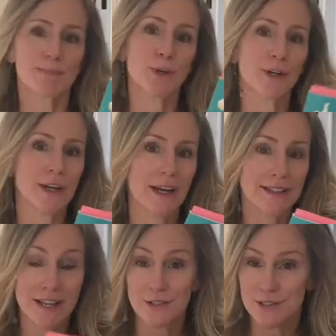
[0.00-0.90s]
book
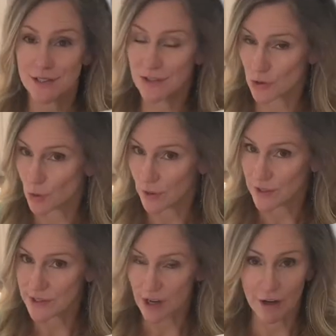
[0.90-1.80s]
tells the
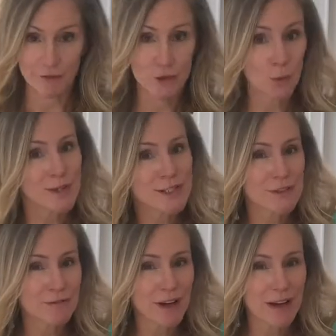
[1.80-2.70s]
stories of
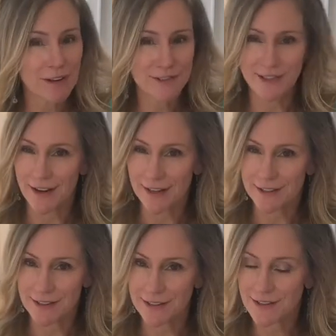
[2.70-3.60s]
25
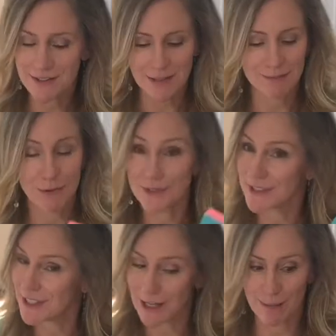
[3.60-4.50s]
scientists,
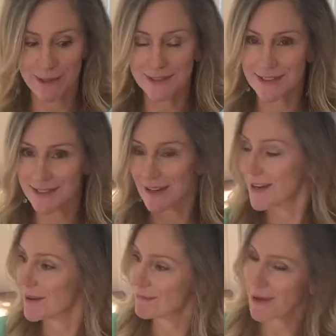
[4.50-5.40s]
mostly chemists,
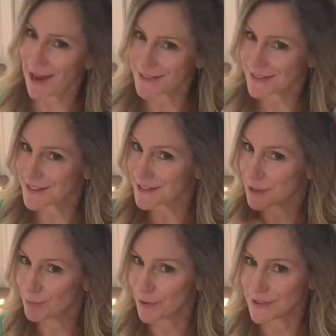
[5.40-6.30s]
past to
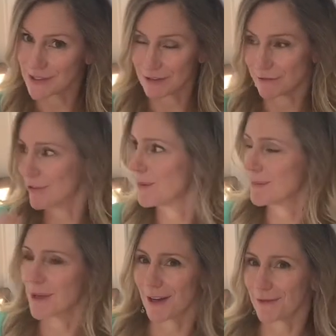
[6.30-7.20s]
present, from
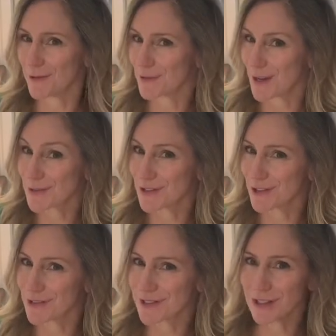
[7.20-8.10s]
a few thousand
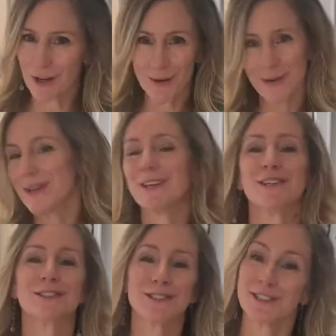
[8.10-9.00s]
years ago
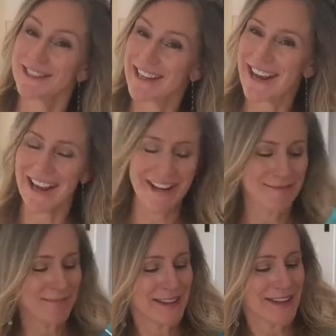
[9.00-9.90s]
to today.
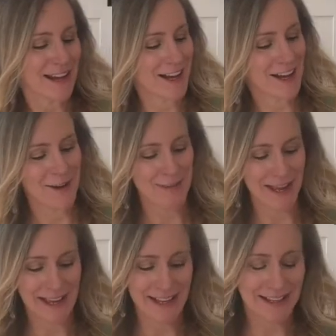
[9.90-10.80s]

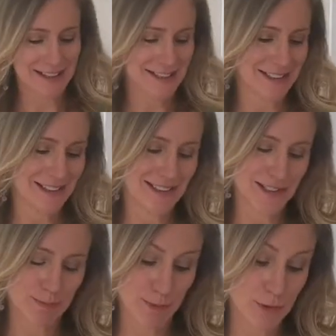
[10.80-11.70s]
And it's
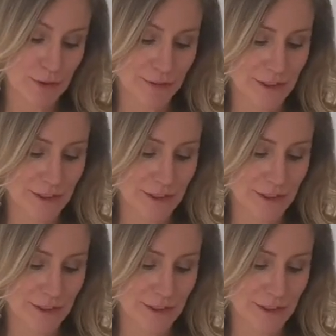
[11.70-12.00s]
beautifully